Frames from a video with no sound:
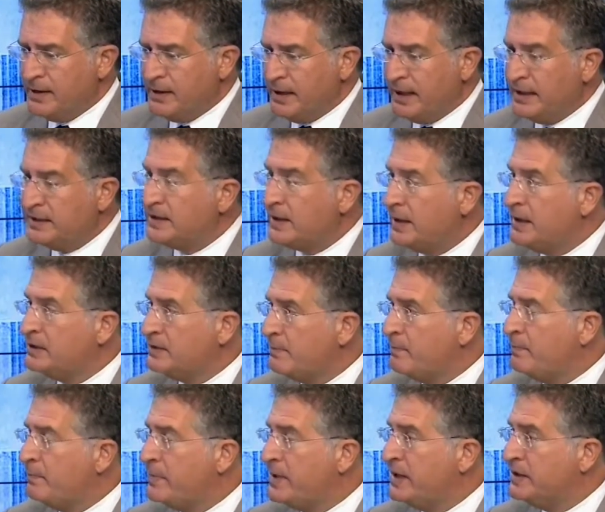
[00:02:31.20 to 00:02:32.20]
is
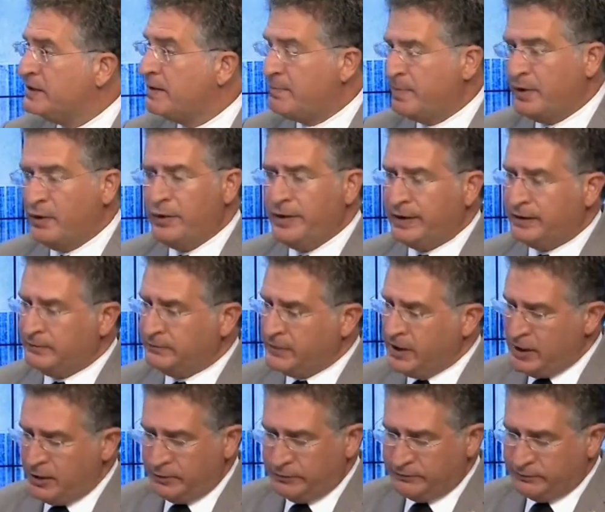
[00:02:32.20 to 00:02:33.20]
a bill that,
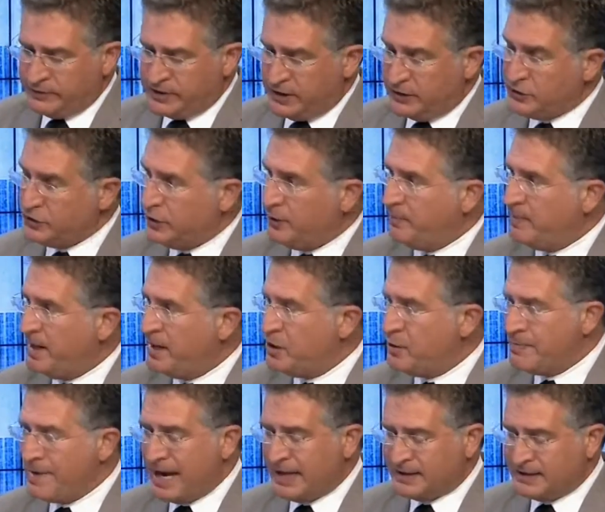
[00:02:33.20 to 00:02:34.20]
you know, tells you to pay your
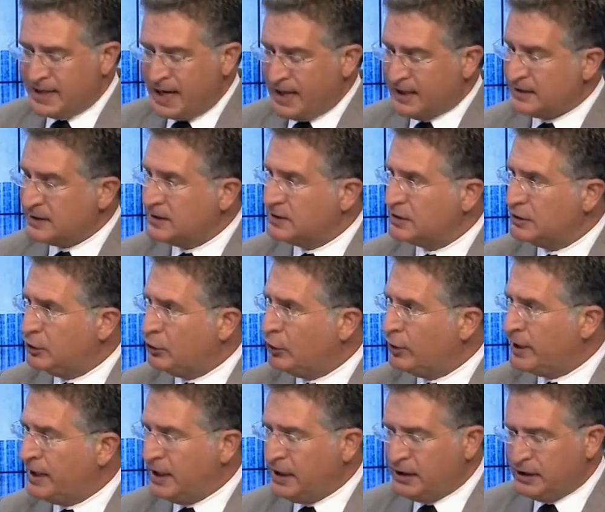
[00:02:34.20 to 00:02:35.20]
back taxes,
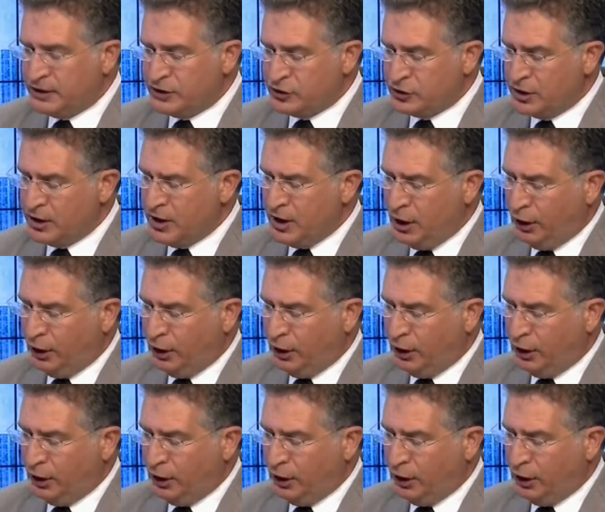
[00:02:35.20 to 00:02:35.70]
learn English,